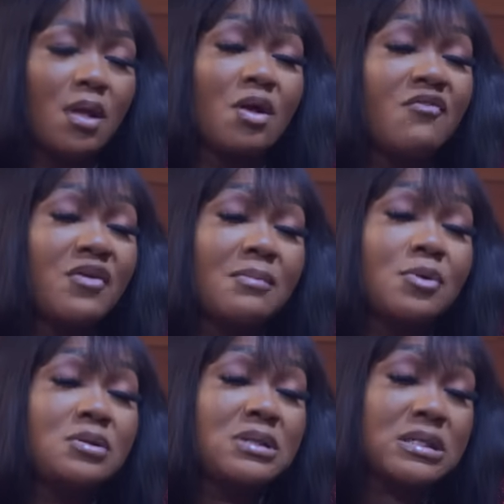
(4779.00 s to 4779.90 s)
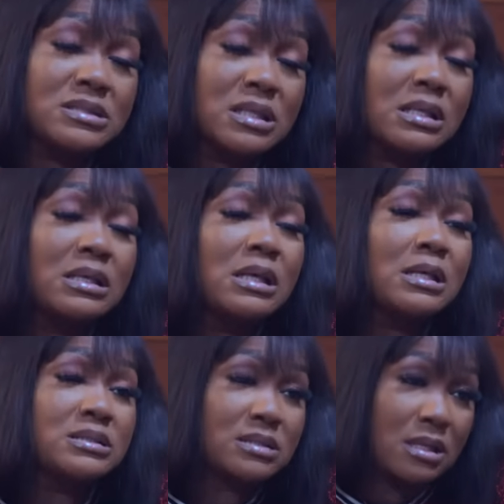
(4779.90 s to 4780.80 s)
Girlfriend, I'm not dating anything
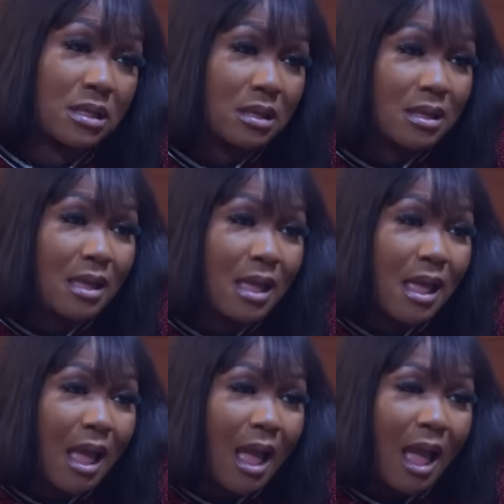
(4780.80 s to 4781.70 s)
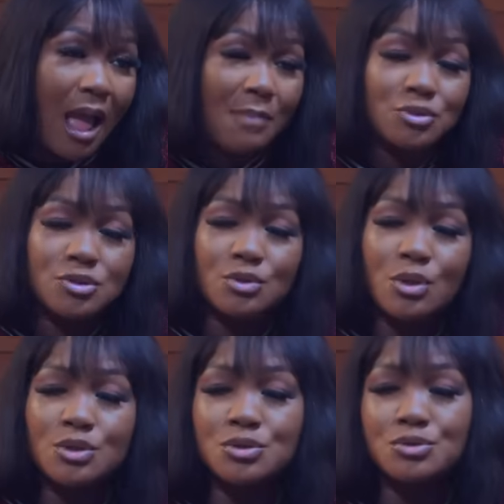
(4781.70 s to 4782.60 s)
I see. I'm just
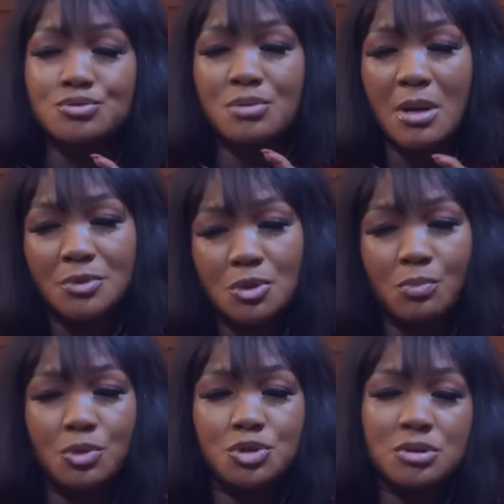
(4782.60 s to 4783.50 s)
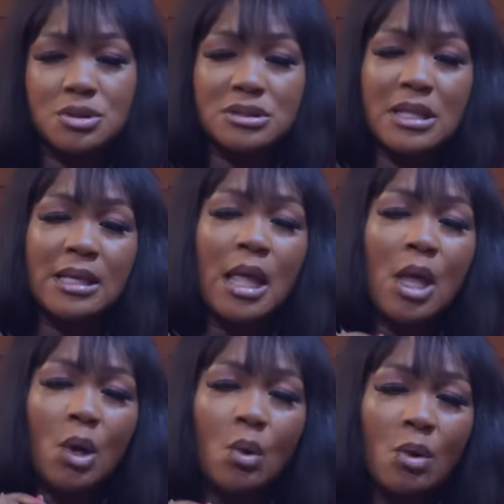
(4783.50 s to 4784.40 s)
going to grab the opportunity, like
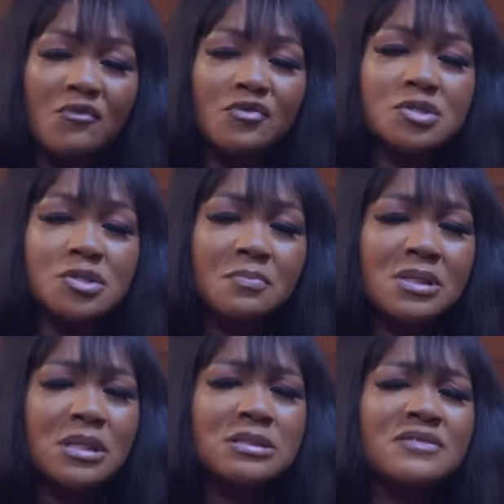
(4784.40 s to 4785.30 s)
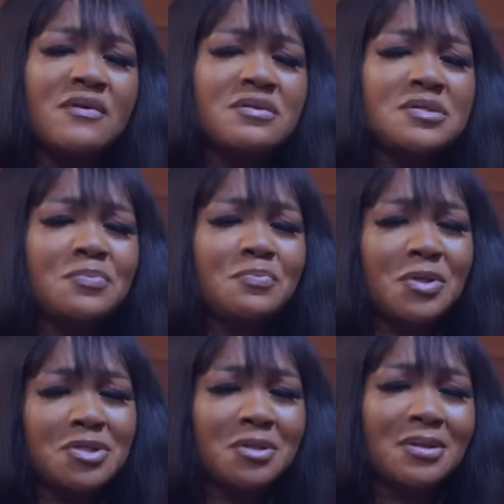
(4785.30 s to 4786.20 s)
going for something that is very
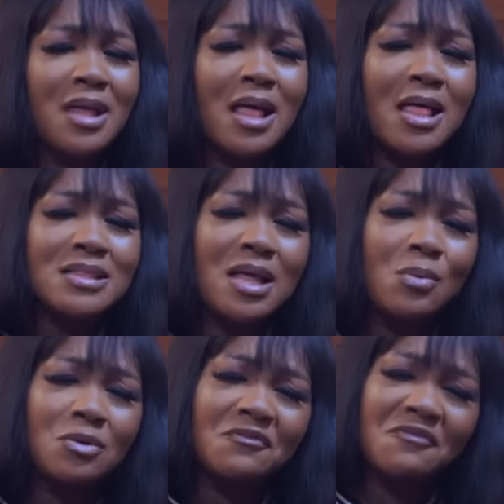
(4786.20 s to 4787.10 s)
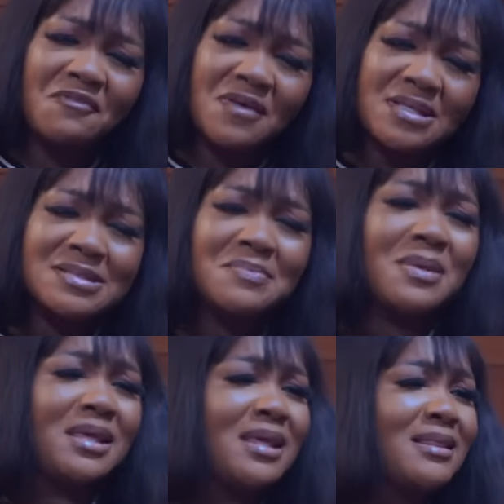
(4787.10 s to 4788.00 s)
special, that will fit
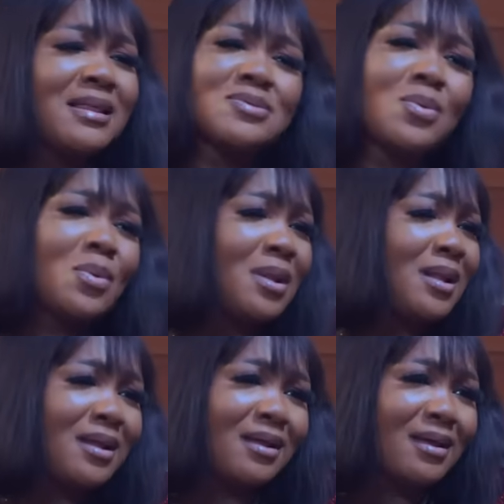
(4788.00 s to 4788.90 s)
me. That's all.